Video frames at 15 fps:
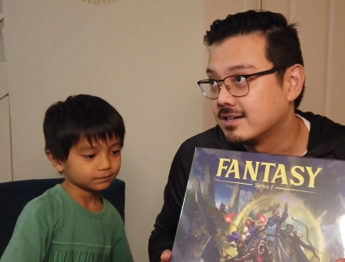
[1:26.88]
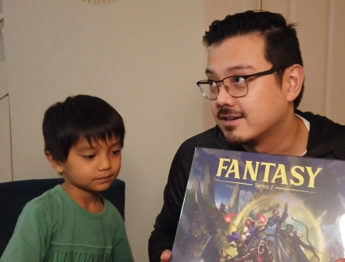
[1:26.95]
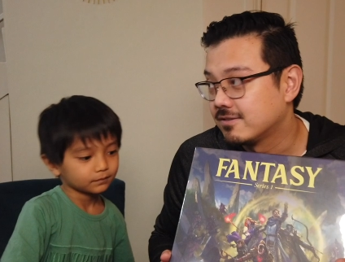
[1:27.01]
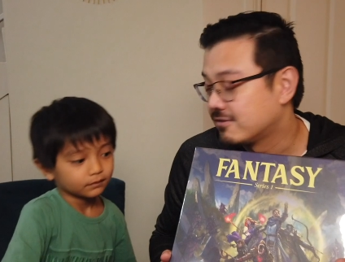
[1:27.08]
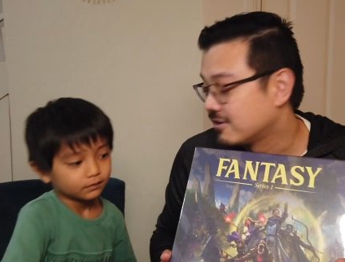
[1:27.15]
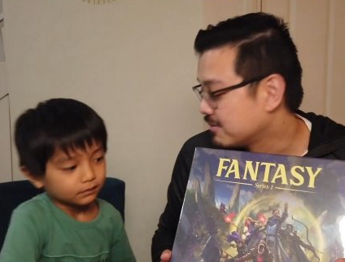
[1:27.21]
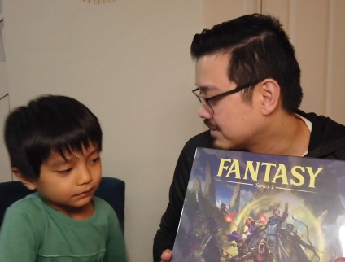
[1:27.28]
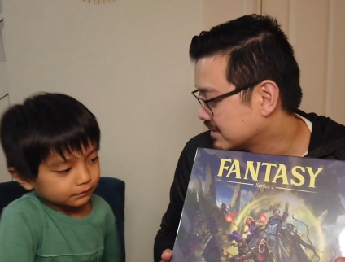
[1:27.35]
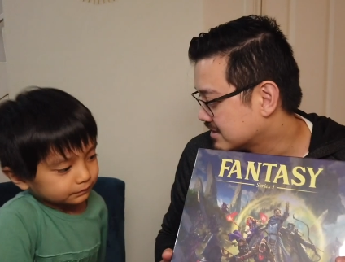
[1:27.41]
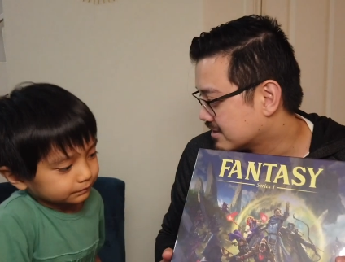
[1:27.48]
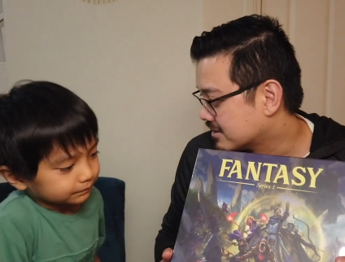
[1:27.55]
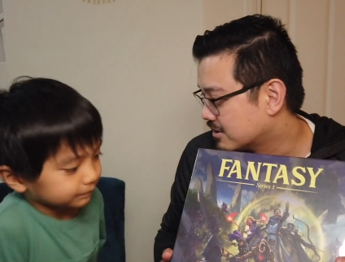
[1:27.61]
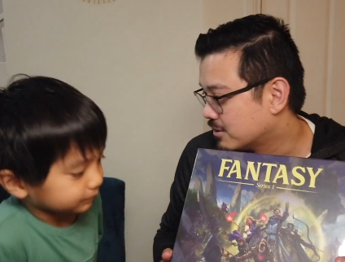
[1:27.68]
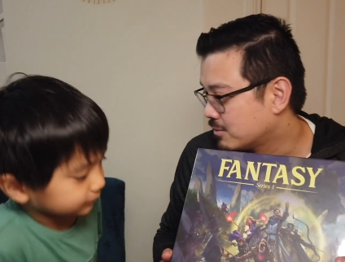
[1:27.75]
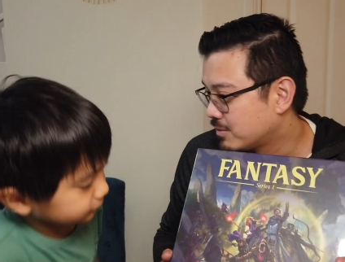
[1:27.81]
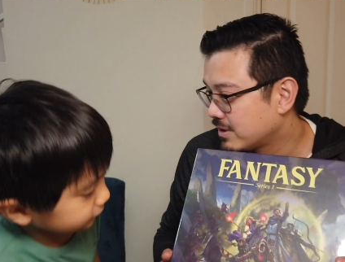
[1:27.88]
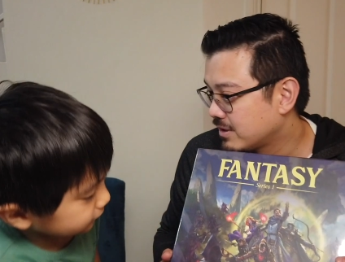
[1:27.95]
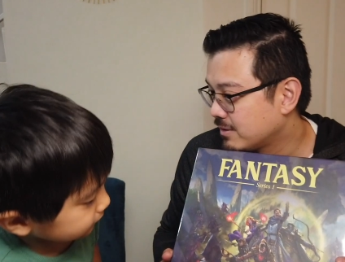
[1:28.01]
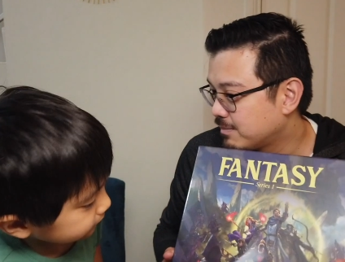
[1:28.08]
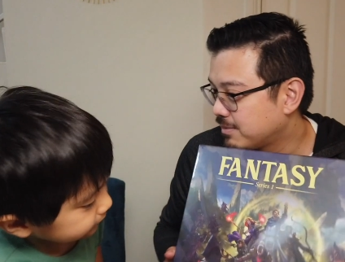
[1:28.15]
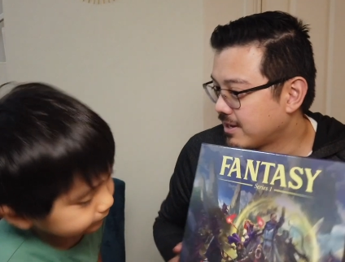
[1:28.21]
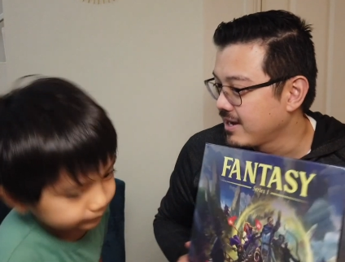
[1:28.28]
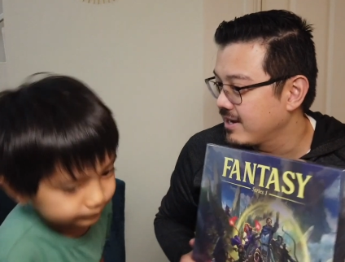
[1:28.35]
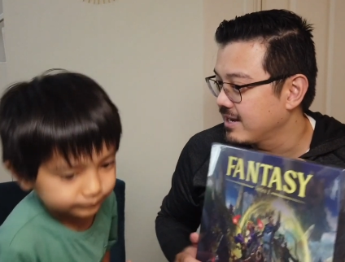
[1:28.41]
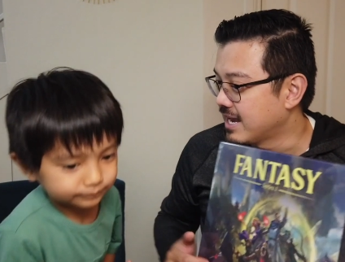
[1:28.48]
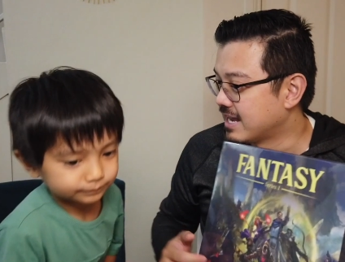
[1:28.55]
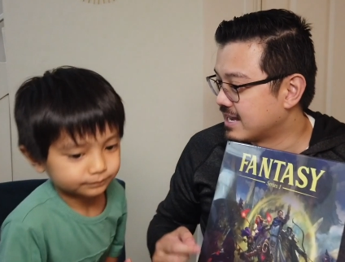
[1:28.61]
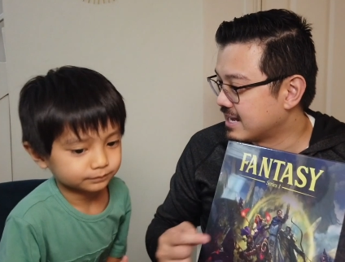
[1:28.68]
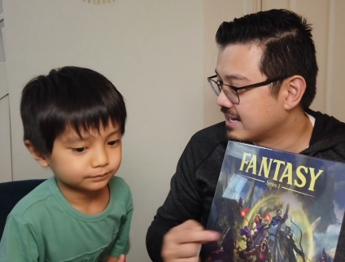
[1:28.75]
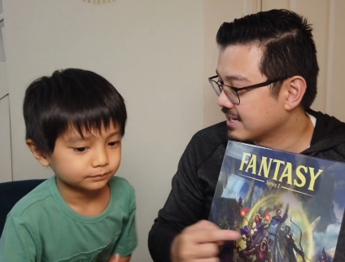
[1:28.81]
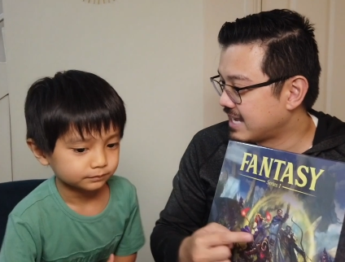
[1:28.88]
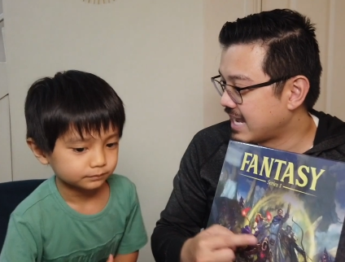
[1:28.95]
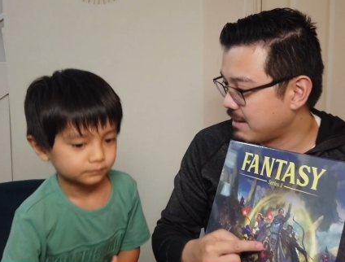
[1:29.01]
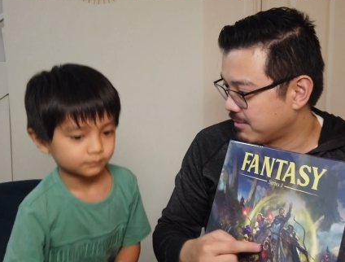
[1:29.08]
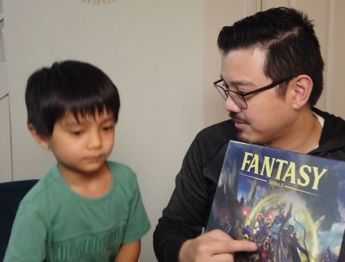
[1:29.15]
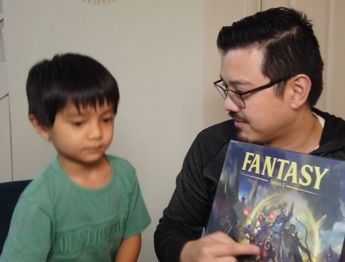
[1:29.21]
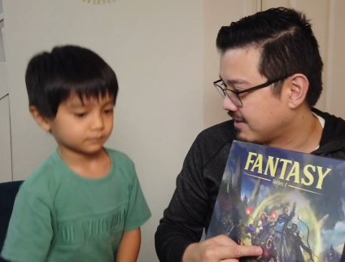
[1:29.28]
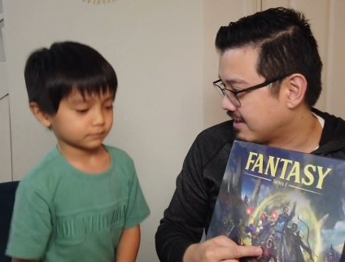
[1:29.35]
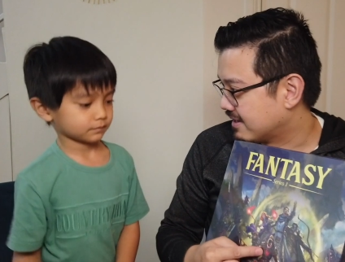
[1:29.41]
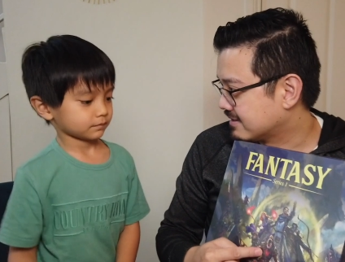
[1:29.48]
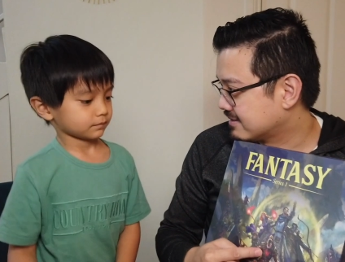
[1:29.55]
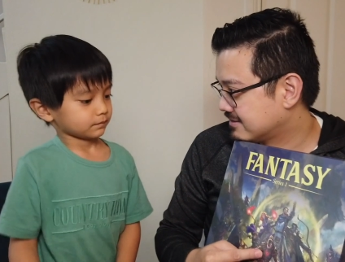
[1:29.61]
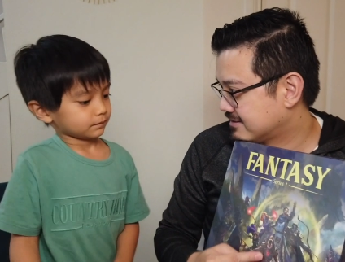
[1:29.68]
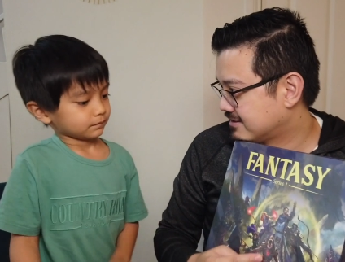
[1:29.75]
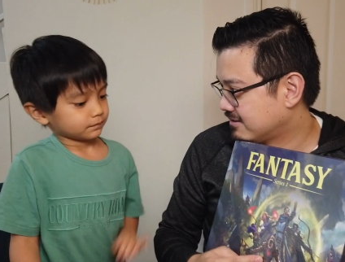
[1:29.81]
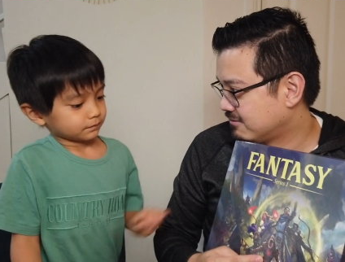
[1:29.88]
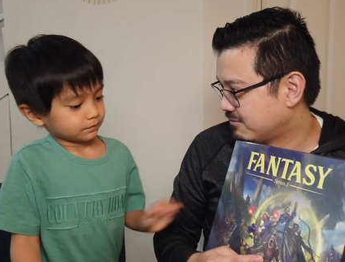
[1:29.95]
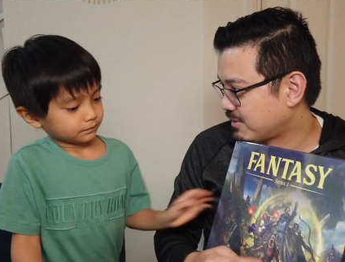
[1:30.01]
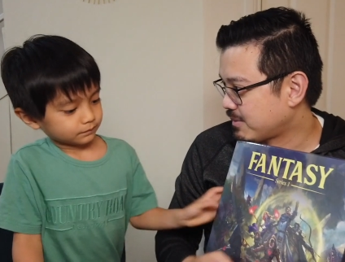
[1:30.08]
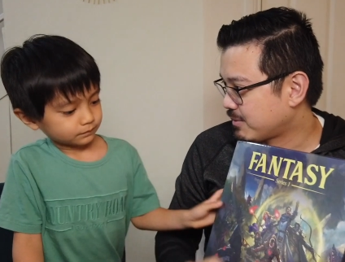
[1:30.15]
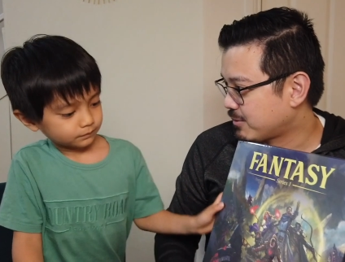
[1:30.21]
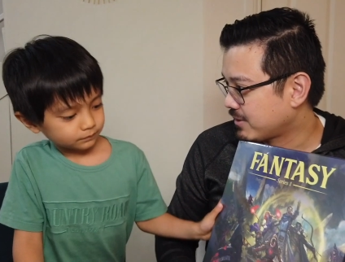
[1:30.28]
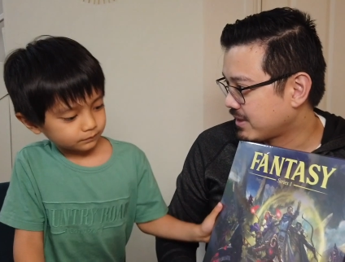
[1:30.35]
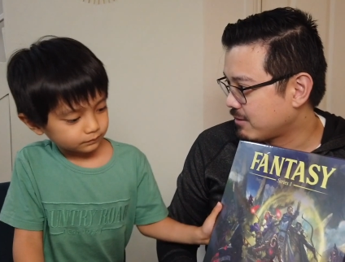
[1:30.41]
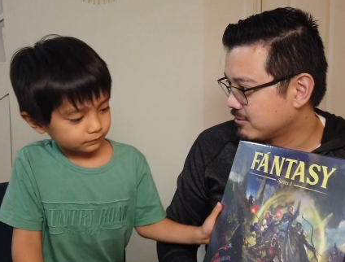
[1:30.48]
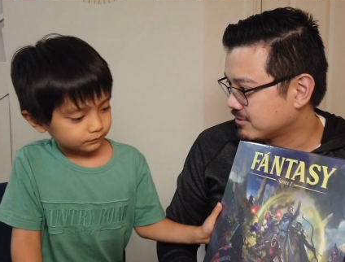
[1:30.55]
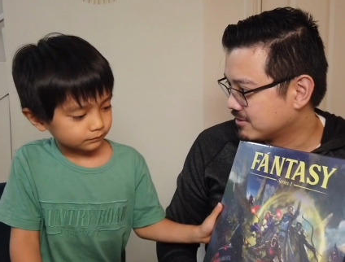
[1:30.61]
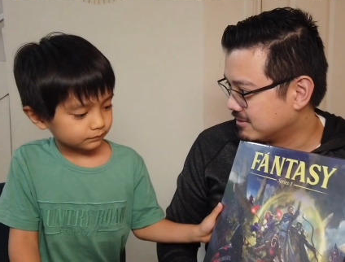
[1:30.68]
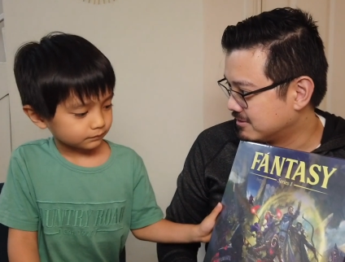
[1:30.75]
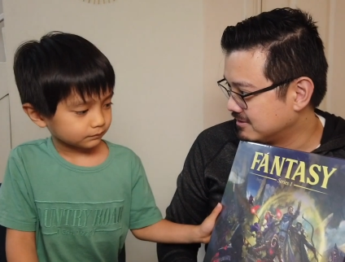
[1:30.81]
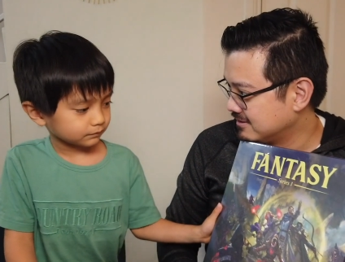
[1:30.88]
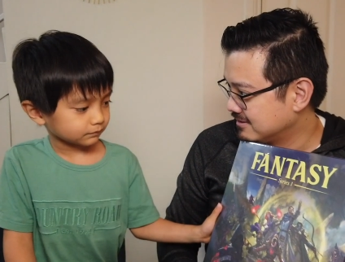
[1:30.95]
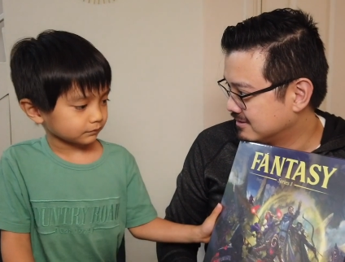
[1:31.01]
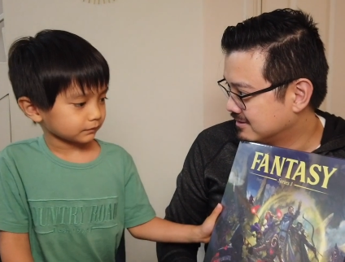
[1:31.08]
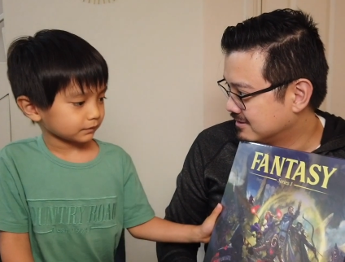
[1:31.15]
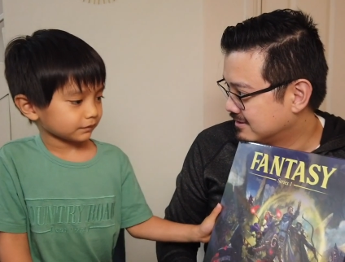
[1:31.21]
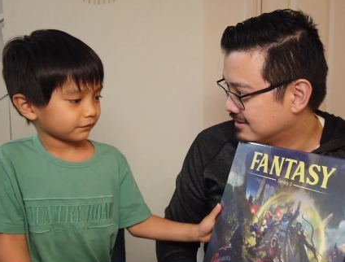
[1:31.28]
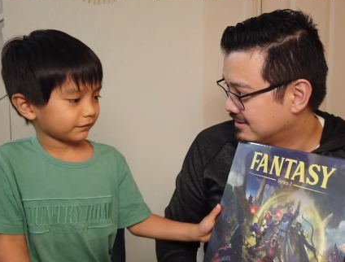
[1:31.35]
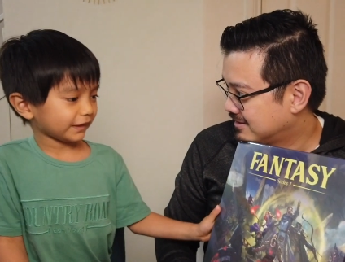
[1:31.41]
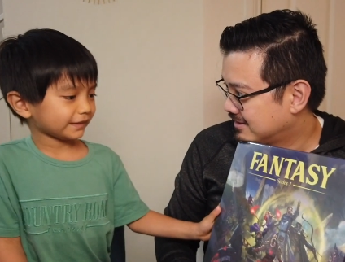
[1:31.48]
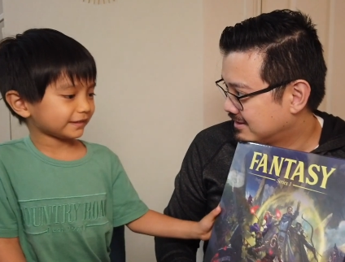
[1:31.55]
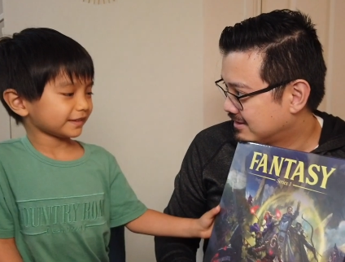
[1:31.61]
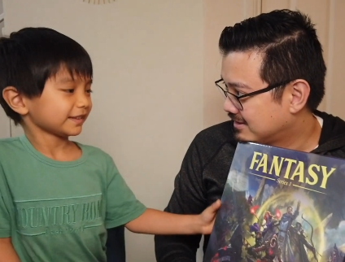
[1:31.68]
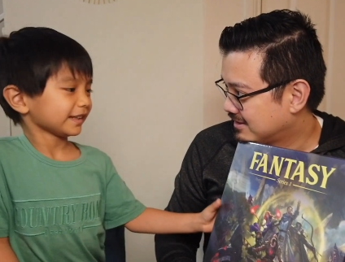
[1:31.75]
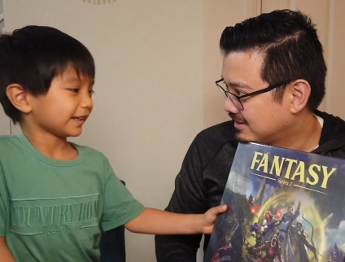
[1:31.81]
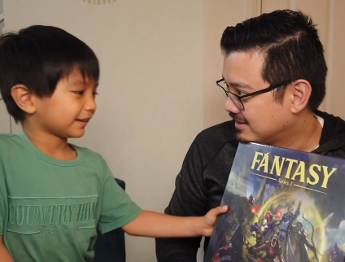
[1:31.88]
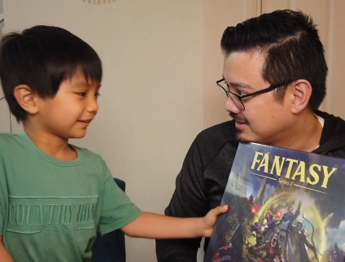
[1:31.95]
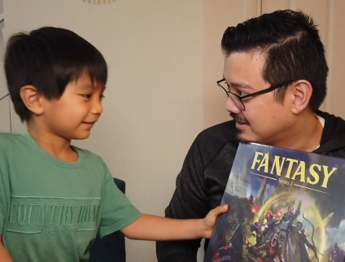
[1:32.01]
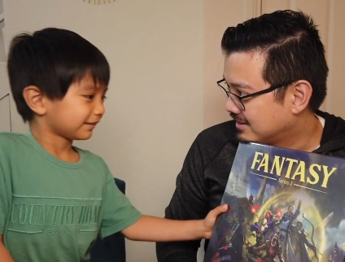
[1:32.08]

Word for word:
Speaker 1: uh, three months ago, we played another game of theirs. Do you remember what that was called?
Speaker 2: Fantasy.